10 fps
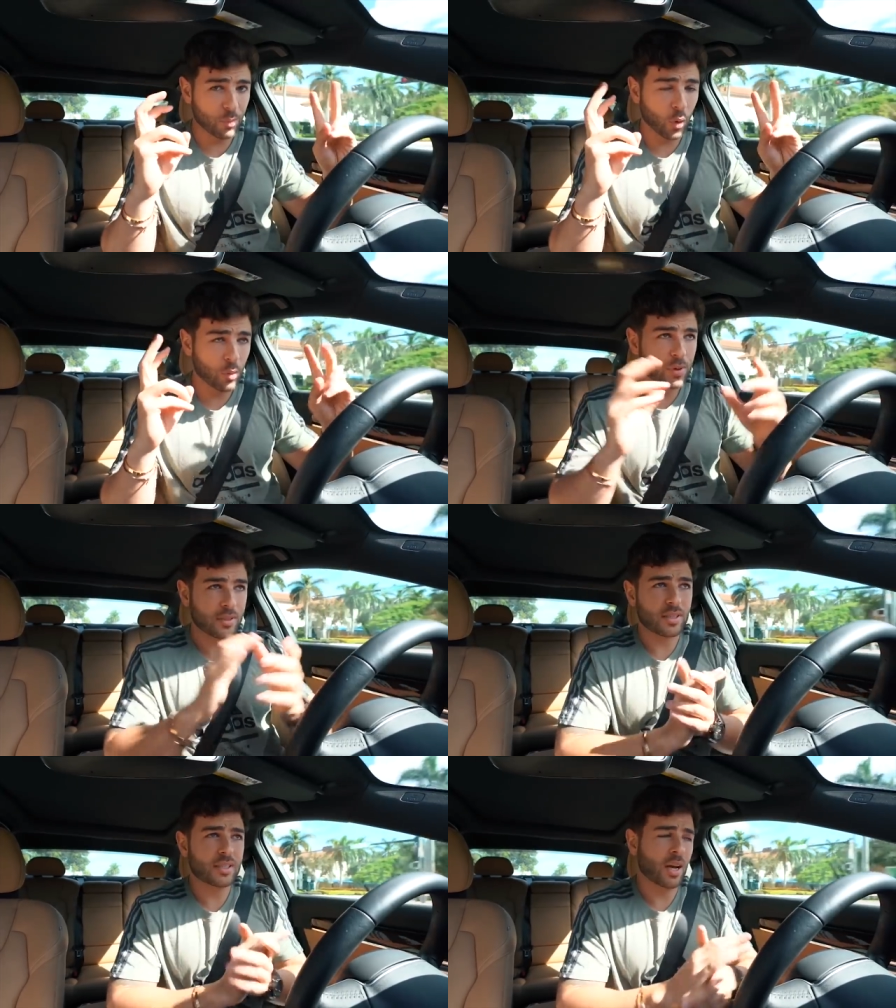import
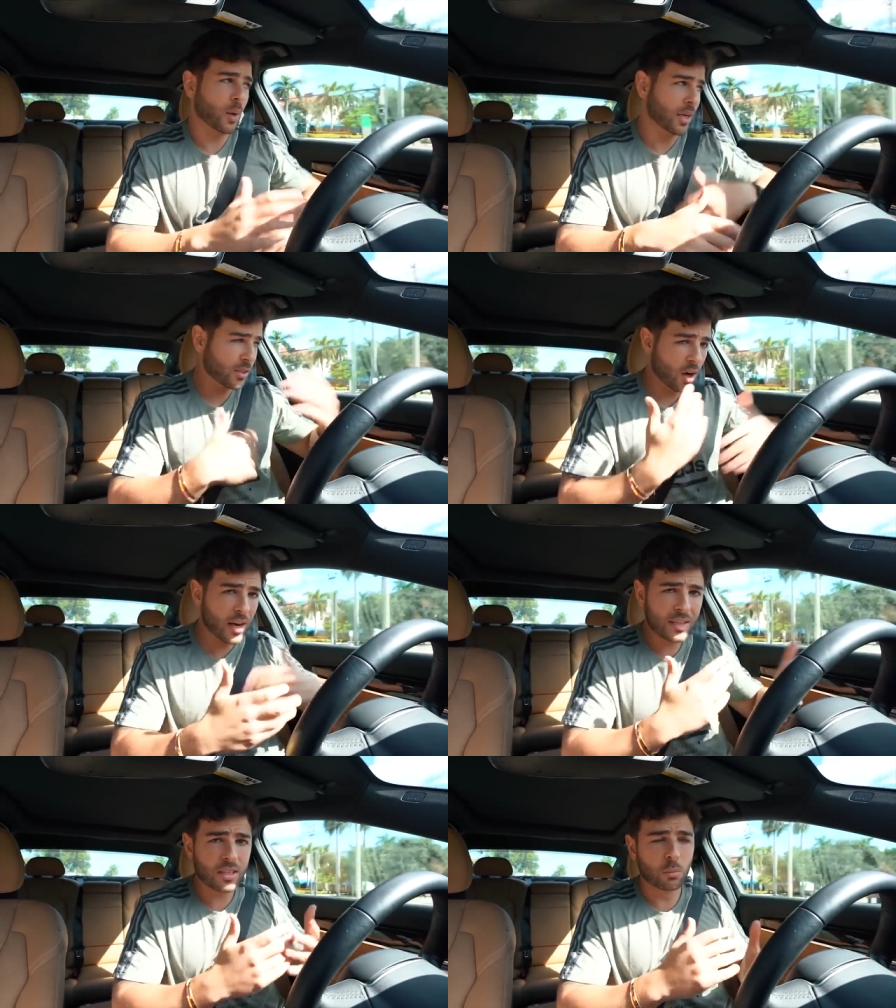business. Now, I
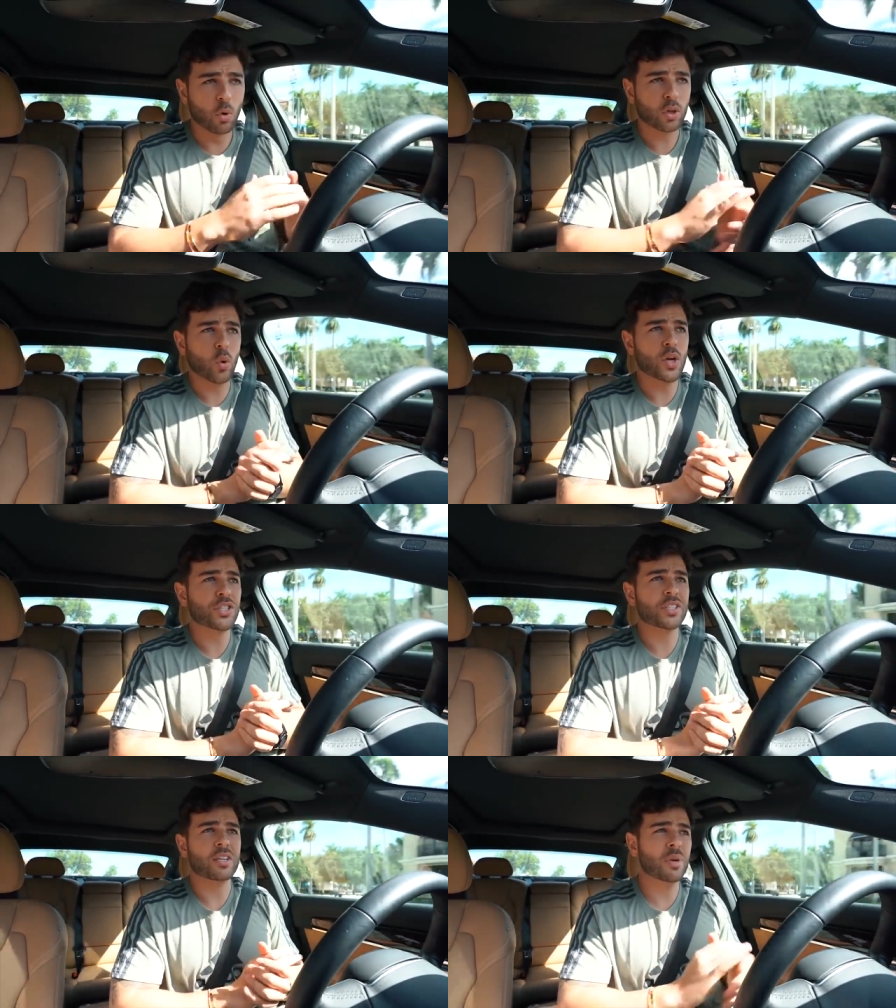started asking him more
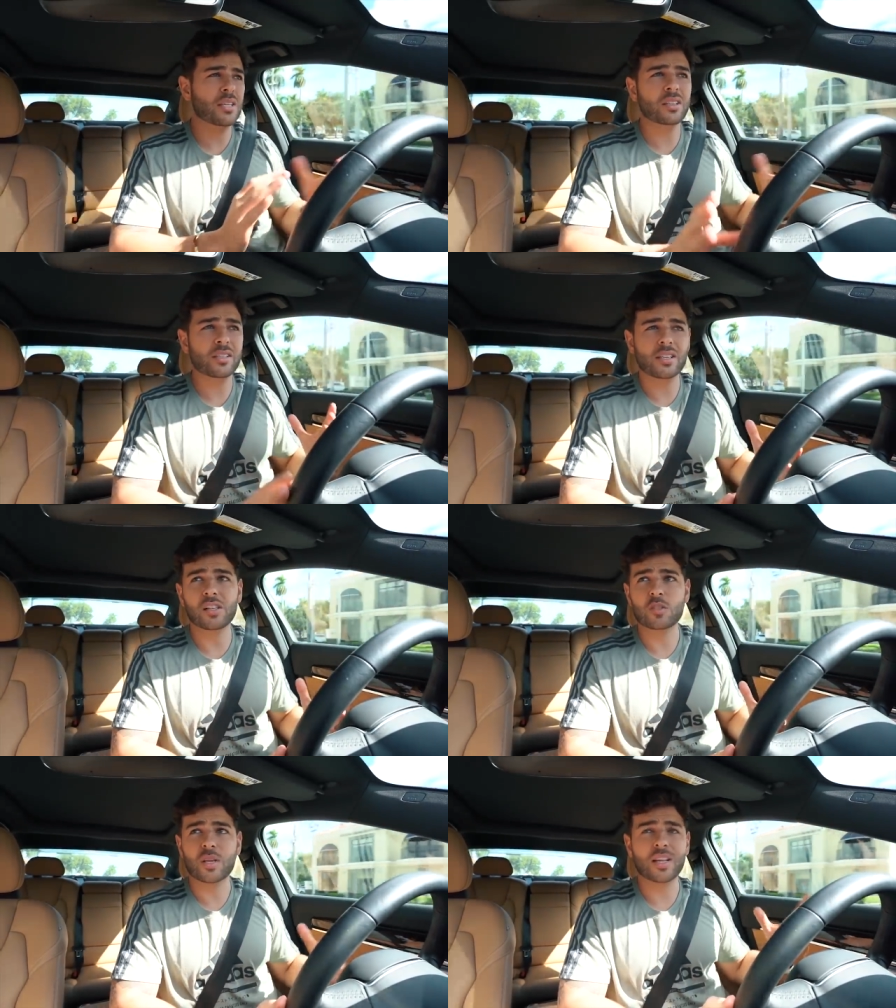questions, and he basically
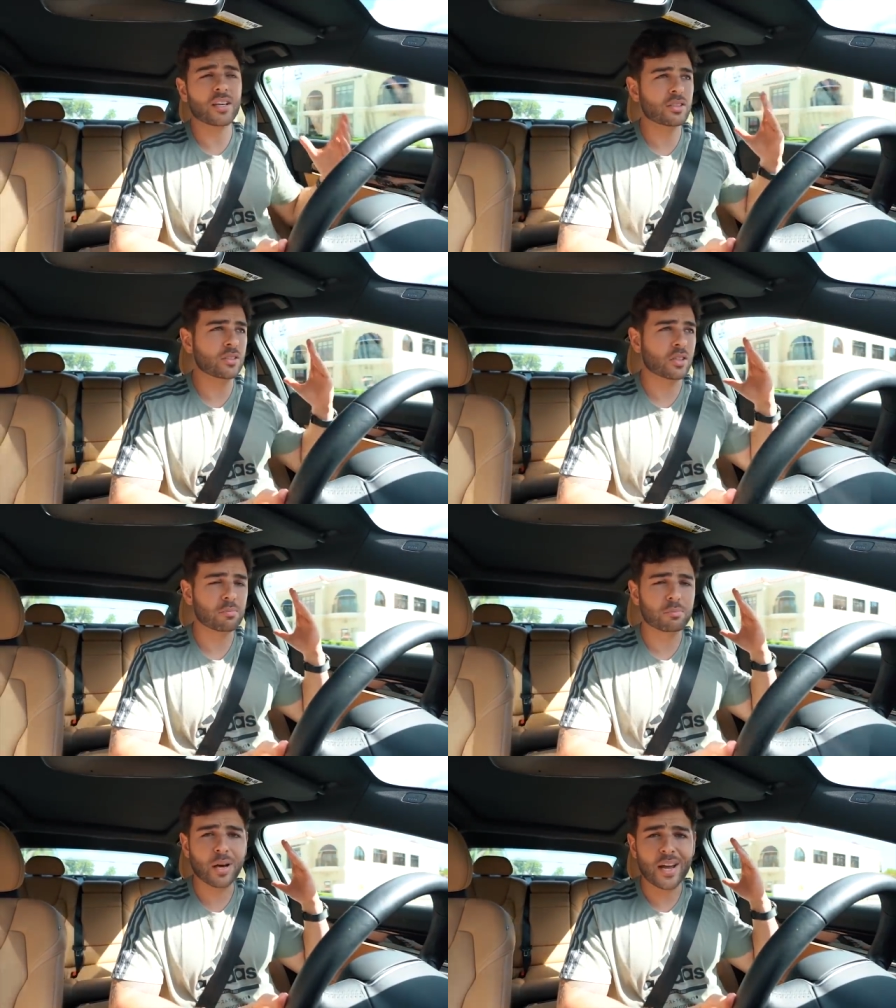tells me that you
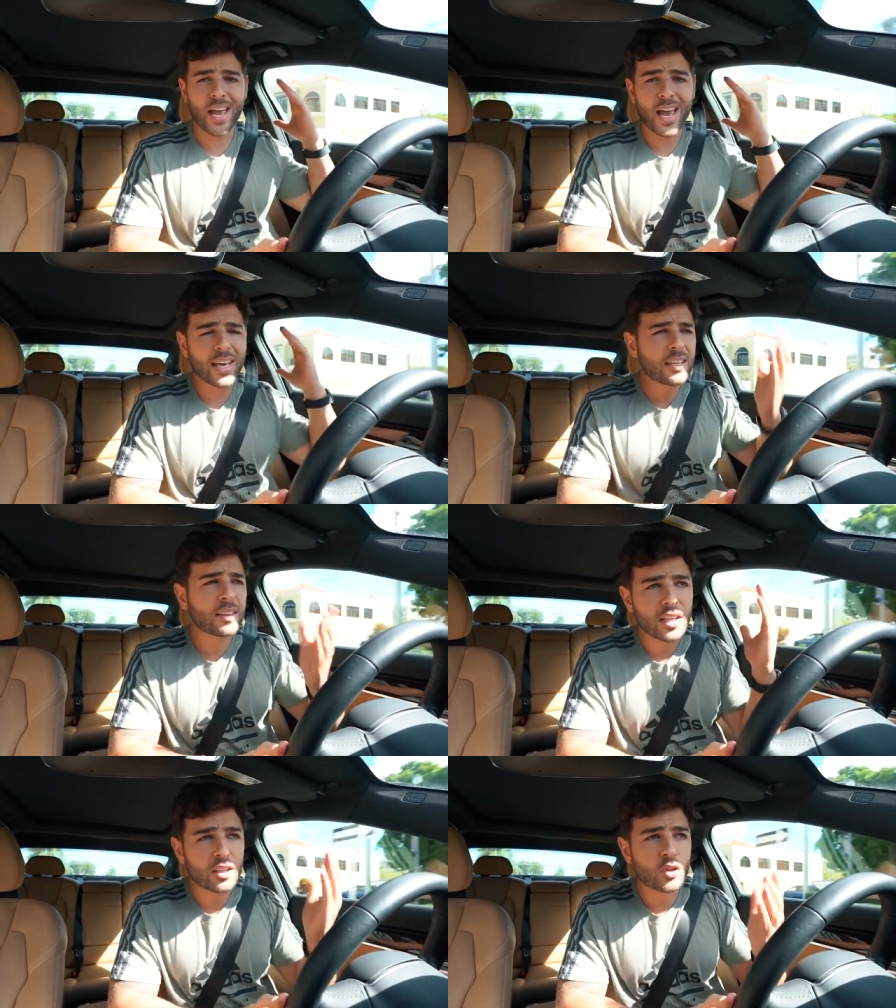can buy
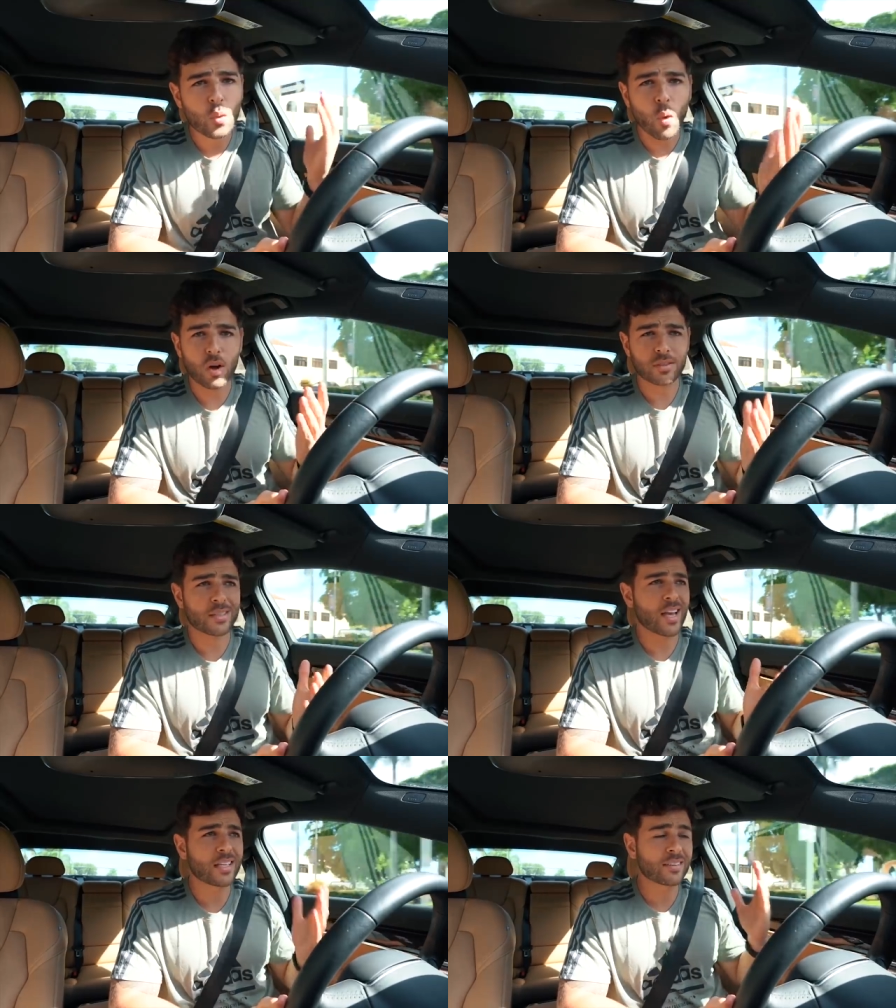anything you
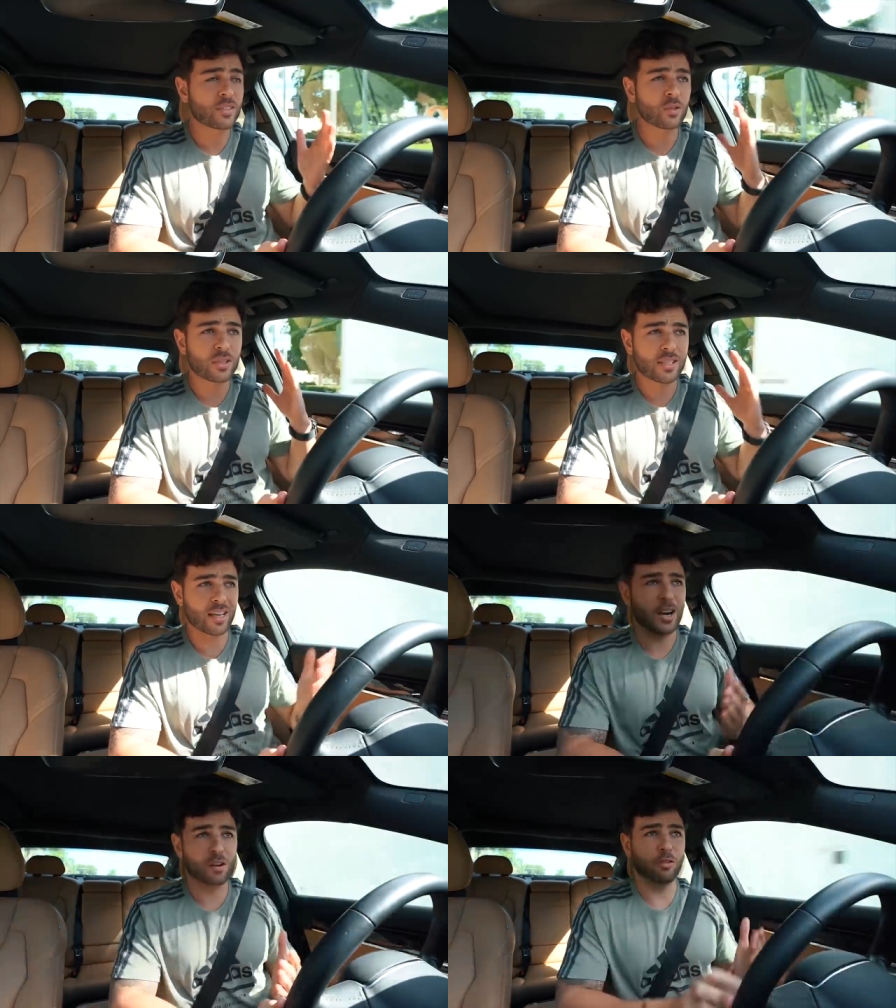want, anything you
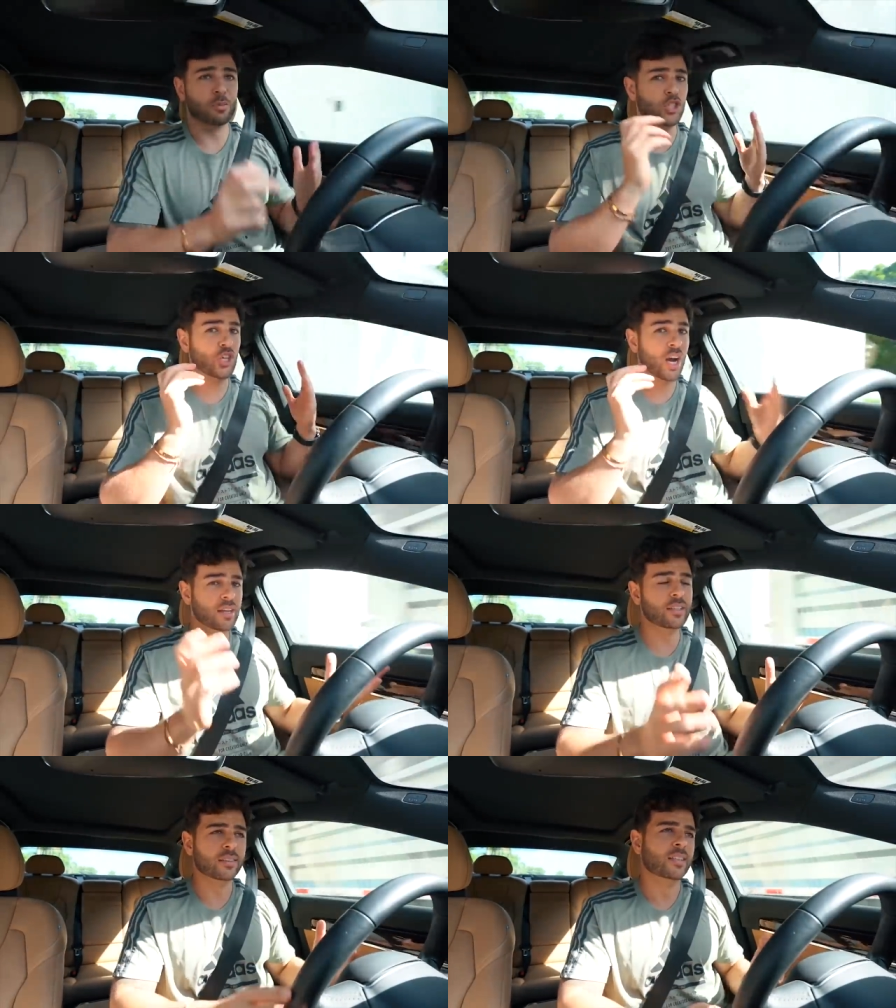desire from
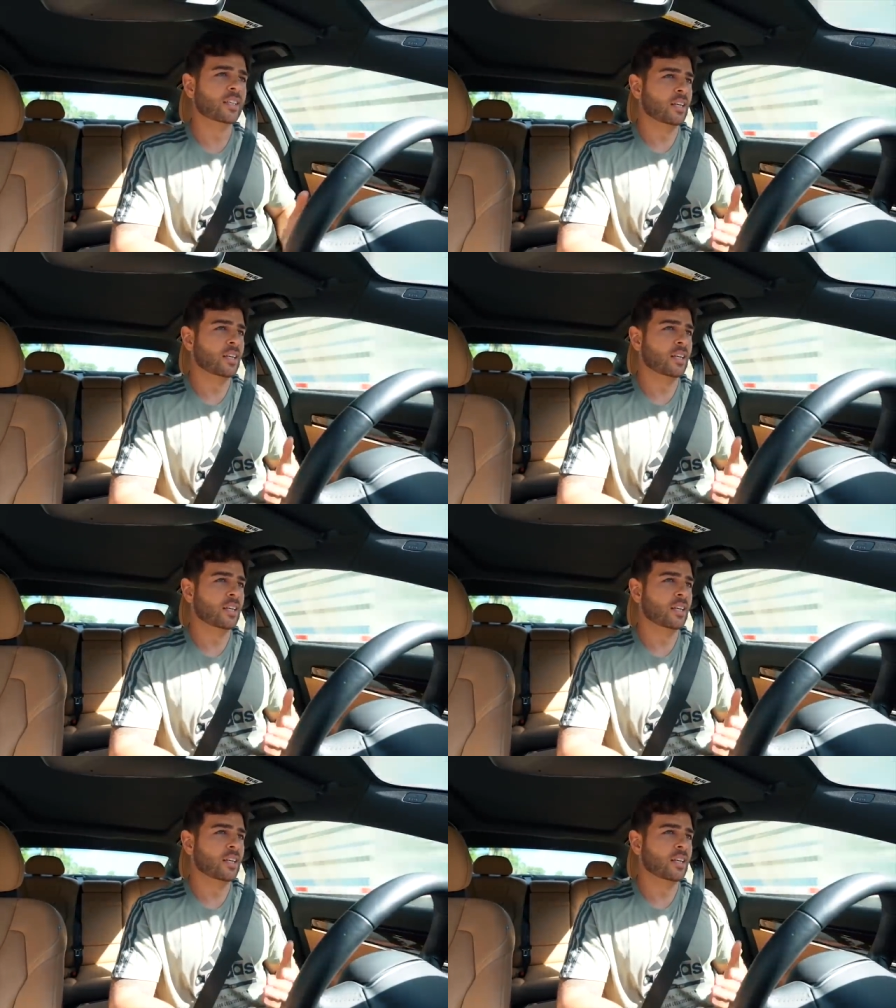China.